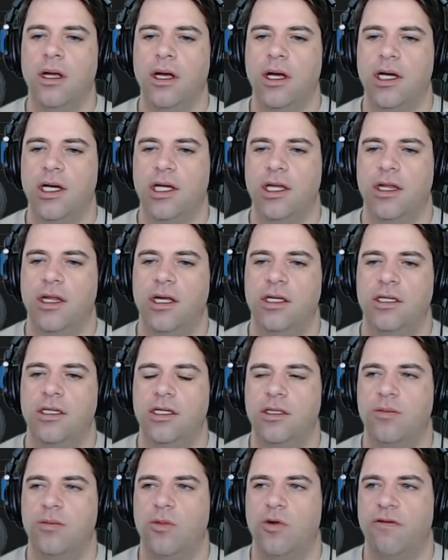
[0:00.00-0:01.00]
And this
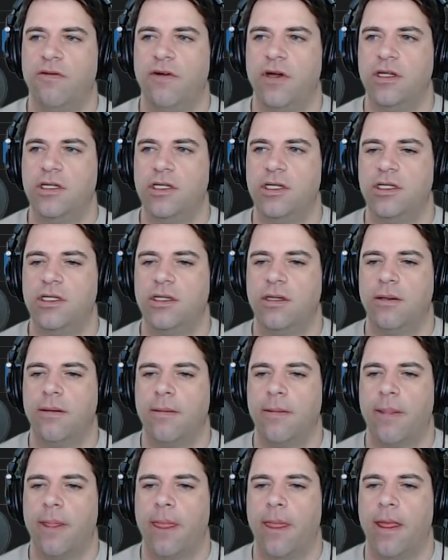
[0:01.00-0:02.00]
is more fences.
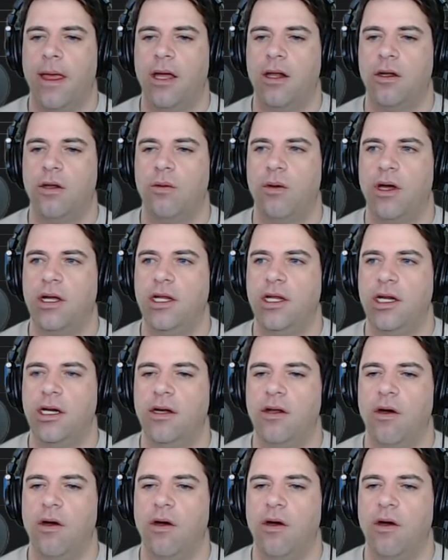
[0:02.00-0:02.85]
I don't know why I needed to